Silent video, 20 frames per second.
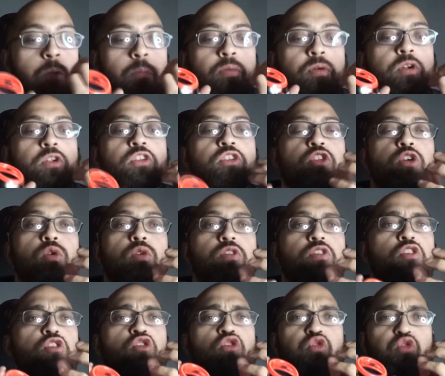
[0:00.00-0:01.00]

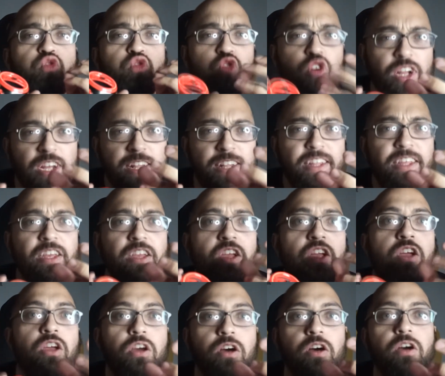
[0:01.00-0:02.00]
produces really
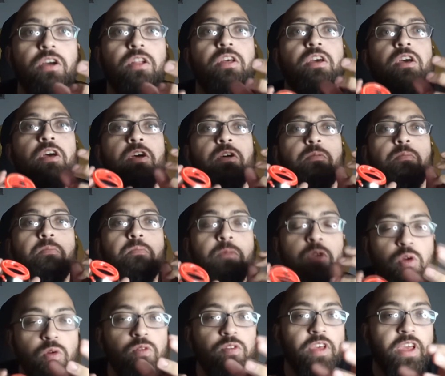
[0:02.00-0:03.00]
good
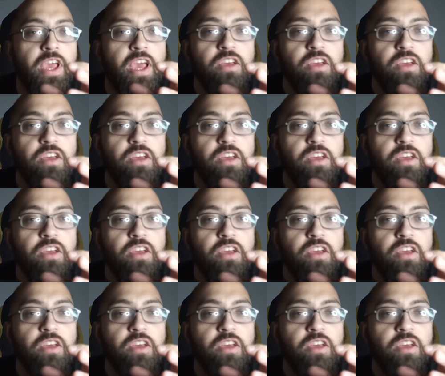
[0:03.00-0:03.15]
music.